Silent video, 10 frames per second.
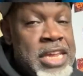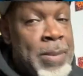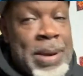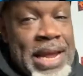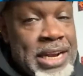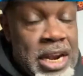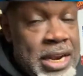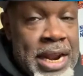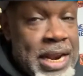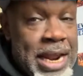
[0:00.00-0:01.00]
y'all might not
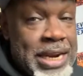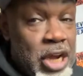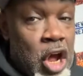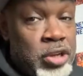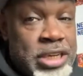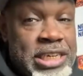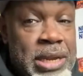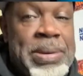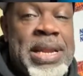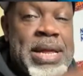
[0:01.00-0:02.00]
like the All-Star
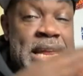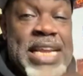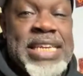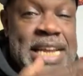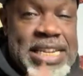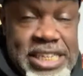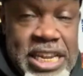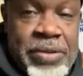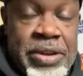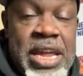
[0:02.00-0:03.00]
team, but it is
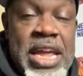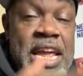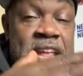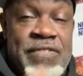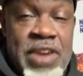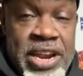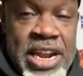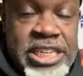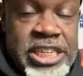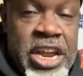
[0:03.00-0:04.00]
necessary. It's very
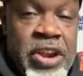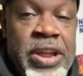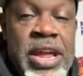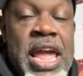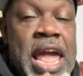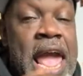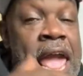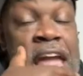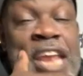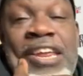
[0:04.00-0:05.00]
necessary.
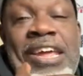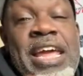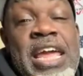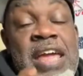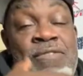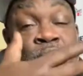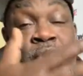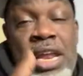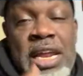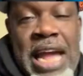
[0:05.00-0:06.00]
And if you
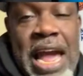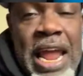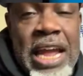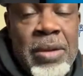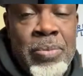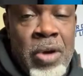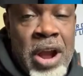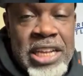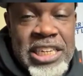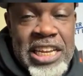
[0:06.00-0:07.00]
can get a guy like
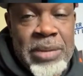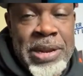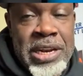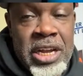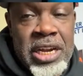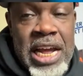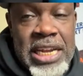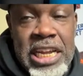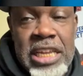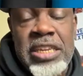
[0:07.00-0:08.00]
LeBron James to be in the dunk
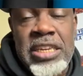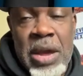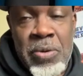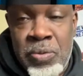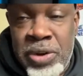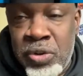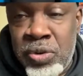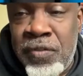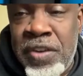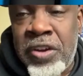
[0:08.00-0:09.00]
contest, that will renew
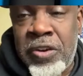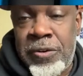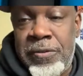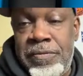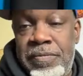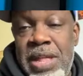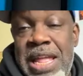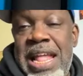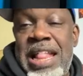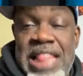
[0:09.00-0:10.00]
the vigor.
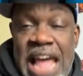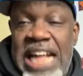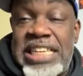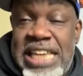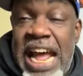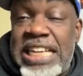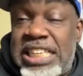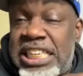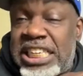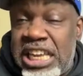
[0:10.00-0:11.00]

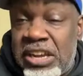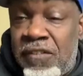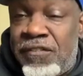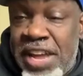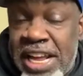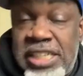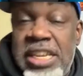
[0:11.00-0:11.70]
That's the single fix.